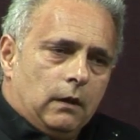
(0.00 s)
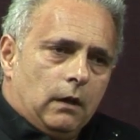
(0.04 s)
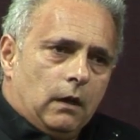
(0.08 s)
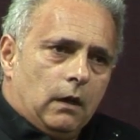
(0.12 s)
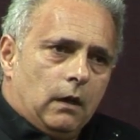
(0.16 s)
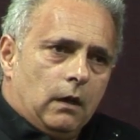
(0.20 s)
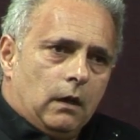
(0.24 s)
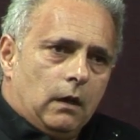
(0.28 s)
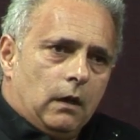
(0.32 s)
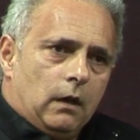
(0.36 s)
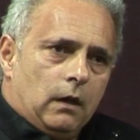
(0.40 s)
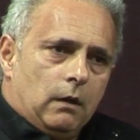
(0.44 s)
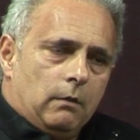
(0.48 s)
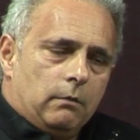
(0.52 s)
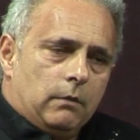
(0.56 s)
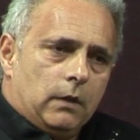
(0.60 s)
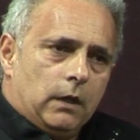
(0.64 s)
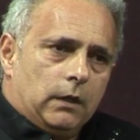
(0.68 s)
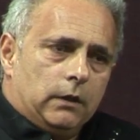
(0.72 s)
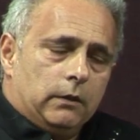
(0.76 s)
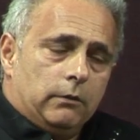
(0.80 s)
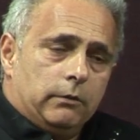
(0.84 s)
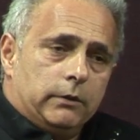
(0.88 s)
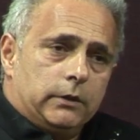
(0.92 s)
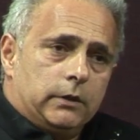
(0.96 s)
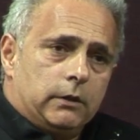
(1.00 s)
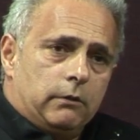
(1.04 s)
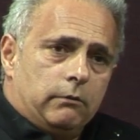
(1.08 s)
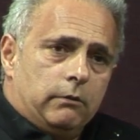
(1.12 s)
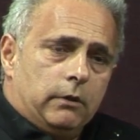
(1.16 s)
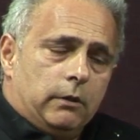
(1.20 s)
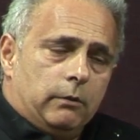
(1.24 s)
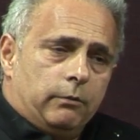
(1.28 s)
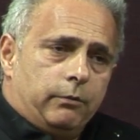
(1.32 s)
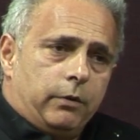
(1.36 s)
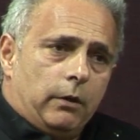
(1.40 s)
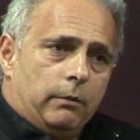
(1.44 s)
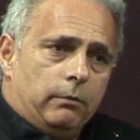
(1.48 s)
And there was a
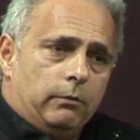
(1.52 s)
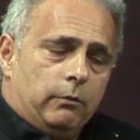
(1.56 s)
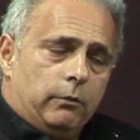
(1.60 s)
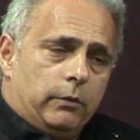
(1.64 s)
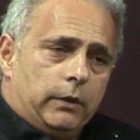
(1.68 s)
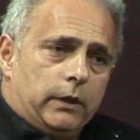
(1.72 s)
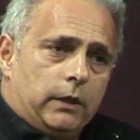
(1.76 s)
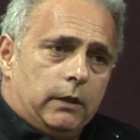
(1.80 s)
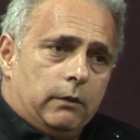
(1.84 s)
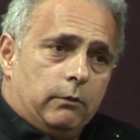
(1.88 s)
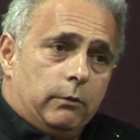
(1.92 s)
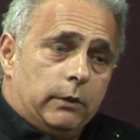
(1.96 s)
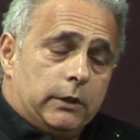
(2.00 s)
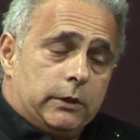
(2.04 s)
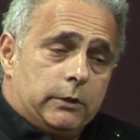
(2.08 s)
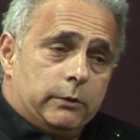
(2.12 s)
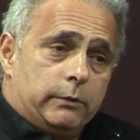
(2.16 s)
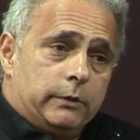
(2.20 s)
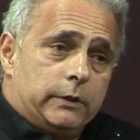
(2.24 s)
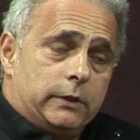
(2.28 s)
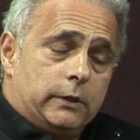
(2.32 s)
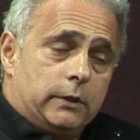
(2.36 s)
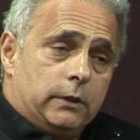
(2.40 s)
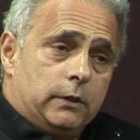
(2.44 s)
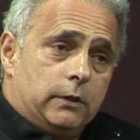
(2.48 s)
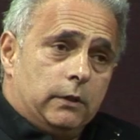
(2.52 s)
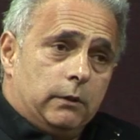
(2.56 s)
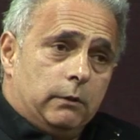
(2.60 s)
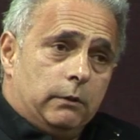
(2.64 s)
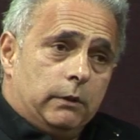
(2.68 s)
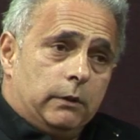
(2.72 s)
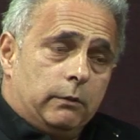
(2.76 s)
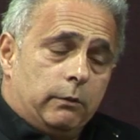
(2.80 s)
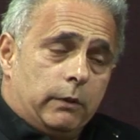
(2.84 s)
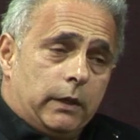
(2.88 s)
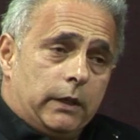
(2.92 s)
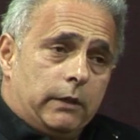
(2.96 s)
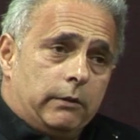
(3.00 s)
real problem with it, which was to do
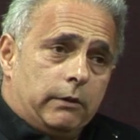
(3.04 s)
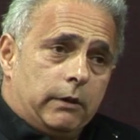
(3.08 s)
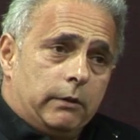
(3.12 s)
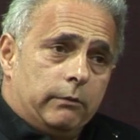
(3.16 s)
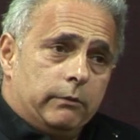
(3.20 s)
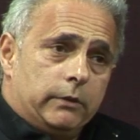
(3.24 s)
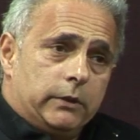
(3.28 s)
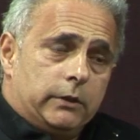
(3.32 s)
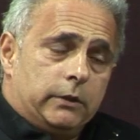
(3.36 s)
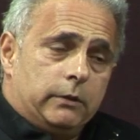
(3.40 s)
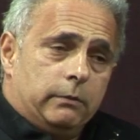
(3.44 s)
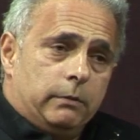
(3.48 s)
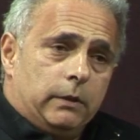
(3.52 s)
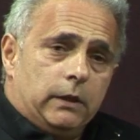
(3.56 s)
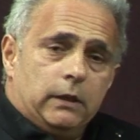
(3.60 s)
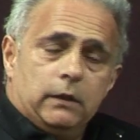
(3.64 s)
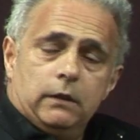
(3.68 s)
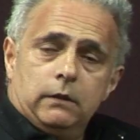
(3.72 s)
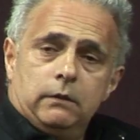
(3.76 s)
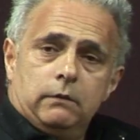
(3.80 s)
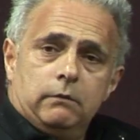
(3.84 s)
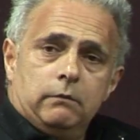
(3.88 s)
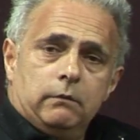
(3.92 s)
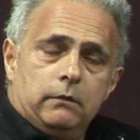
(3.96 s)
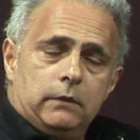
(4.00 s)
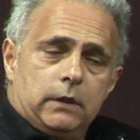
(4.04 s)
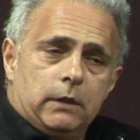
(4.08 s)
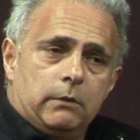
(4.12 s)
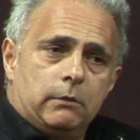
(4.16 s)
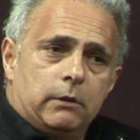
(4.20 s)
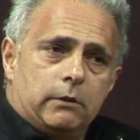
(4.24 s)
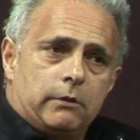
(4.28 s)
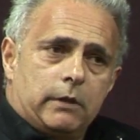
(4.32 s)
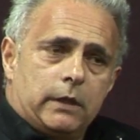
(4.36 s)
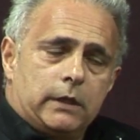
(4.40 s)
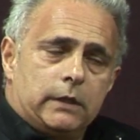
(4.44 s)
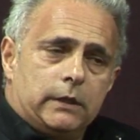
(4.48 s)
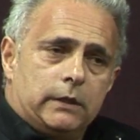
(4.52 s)
with whether it was to be a
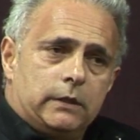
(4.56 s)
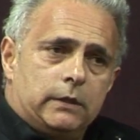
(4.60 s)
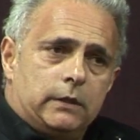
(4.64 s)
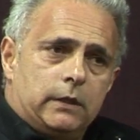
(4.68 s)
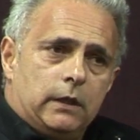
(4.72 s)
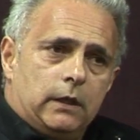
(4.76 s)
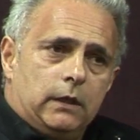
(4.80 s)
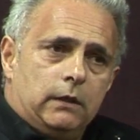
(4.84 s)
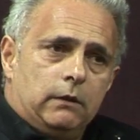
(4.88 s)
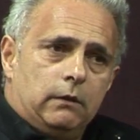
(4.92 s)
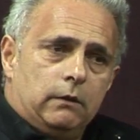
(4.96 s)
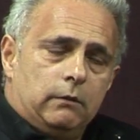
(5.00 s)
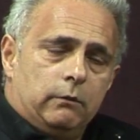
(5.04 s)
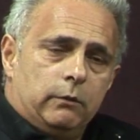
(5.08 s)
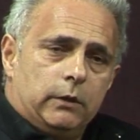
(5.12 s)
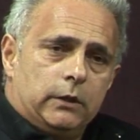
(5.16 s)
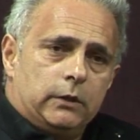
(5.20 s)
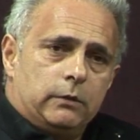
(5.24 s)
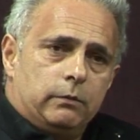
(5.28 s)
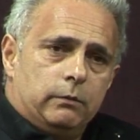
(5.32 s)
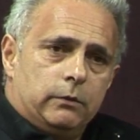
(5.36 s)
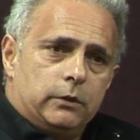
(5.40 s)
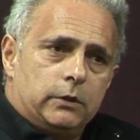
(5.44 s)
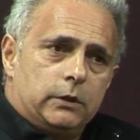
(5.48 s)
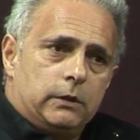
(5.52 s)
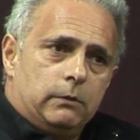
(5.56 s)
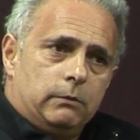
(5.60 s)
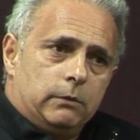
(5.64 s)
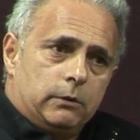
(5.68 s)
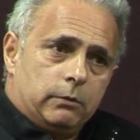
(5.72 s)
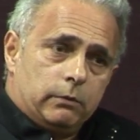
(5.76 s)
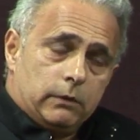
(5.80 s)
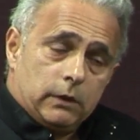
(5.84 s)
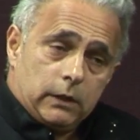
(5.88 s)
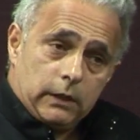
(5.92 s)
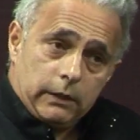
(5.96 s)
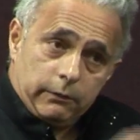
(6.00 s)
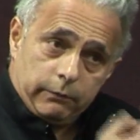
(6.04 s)
democratic state in which Muslims
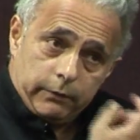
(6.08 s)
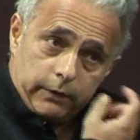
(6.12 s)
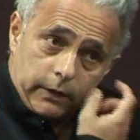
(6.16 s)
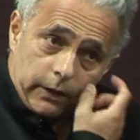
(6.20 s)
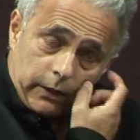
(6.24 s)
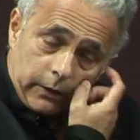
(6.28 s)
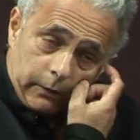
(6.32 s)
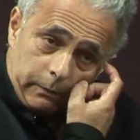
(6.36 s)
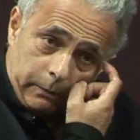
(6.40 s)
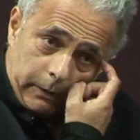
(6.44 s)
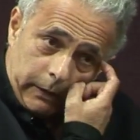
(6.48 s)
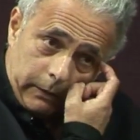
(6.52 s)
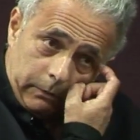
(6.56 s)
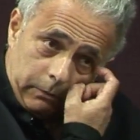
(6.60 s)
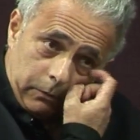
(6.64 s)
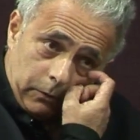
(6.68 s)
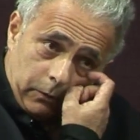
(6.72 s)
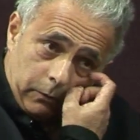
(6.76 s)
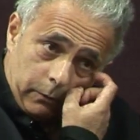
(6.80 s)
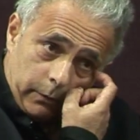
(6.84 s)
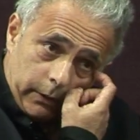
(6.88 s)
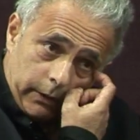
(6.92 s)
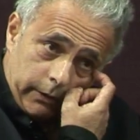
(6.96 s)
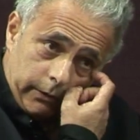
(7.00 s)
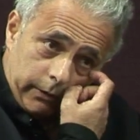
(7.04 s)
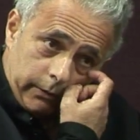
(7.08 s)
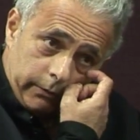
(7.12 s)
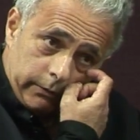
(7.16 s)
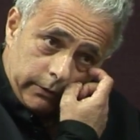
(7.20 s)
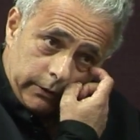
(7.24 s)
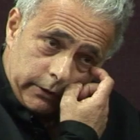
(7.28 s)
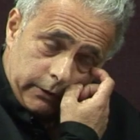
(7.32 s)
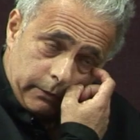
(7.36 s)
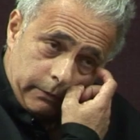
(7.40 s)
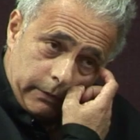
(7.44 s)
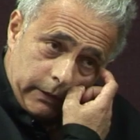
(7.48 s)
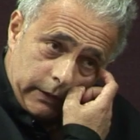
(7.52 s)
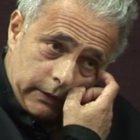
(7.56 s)
would live with other people, or whether it was
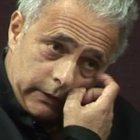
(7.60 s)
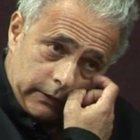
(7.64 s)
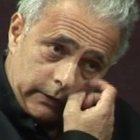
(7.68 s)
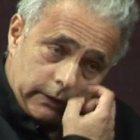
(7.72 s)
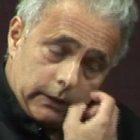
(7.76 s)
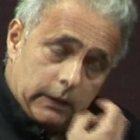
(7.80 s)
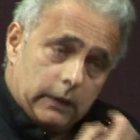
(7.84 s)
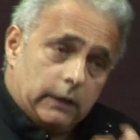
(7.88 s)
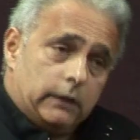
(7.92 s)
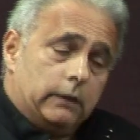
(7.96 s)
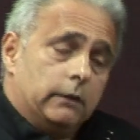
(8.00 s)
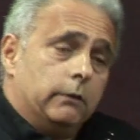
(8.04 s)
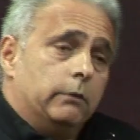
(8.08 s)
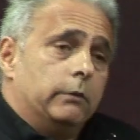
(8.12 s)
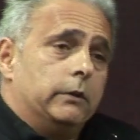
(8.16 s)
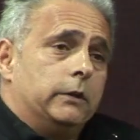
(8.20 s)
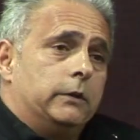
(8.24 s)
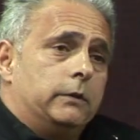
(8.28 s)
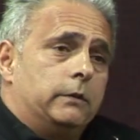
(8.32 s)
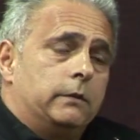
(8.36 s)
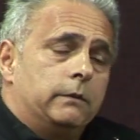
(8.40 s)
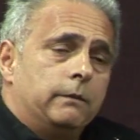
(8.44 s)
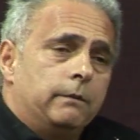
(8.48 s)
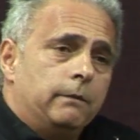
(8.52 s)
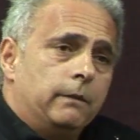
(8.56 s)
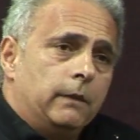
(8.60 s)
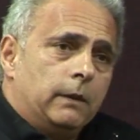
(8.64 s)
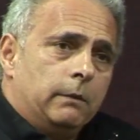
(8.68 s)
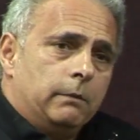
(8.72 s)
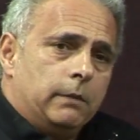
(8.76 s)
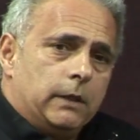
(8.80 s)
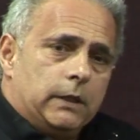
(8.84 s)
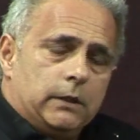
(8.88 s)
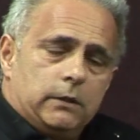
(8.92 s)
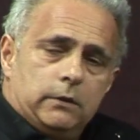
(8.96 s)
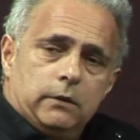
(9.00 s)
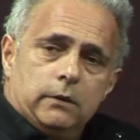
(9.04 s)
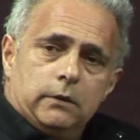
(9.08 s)
to be a state that was
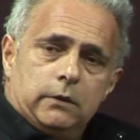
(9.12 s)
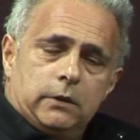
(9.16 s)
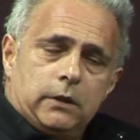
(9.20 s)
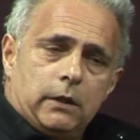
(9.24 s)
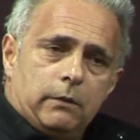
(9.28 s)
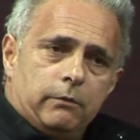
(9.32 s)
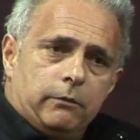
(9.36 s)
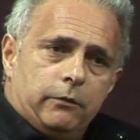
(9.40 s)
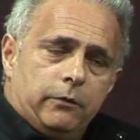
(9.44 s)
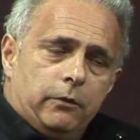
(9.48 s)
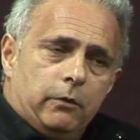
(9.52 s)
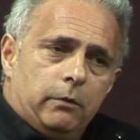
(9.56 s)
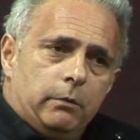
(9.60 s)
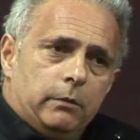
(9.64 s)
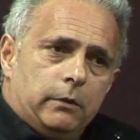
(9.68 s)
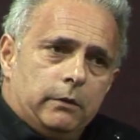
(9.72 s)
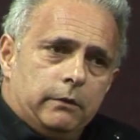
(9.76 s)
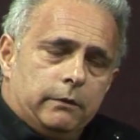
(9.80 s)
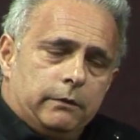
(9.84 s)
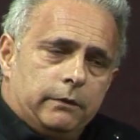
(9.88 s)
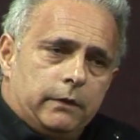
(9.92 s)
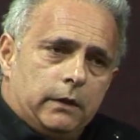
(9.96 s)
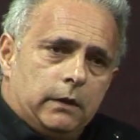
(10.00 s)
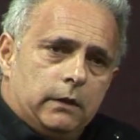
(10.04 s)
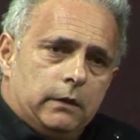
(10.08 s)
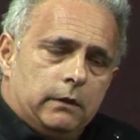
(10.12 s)
based on some form of